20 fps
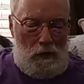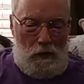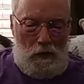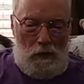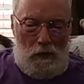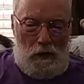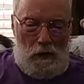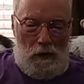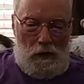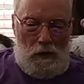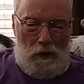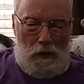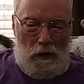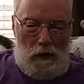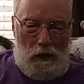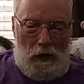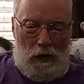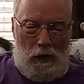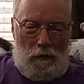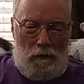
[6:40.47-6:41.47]
no.
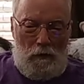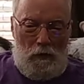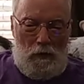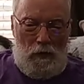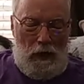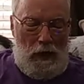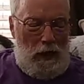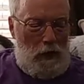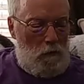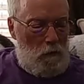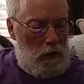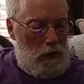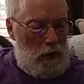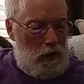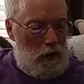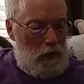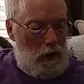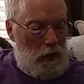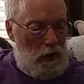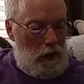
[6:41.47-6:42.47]
Hmm? After that,
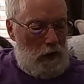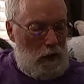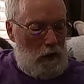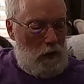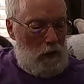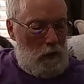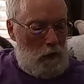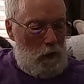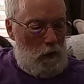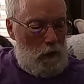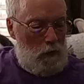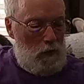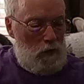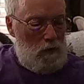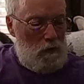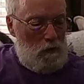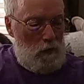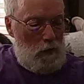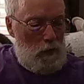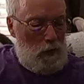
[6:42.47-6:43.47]
we kind of
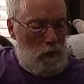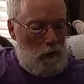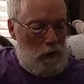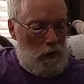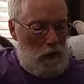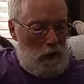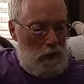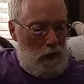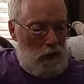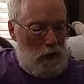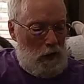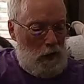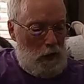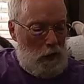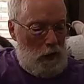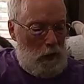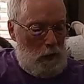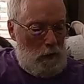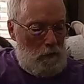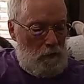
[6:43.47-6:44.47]
close with the
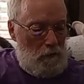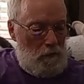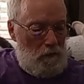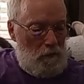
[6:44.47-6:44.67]
uh,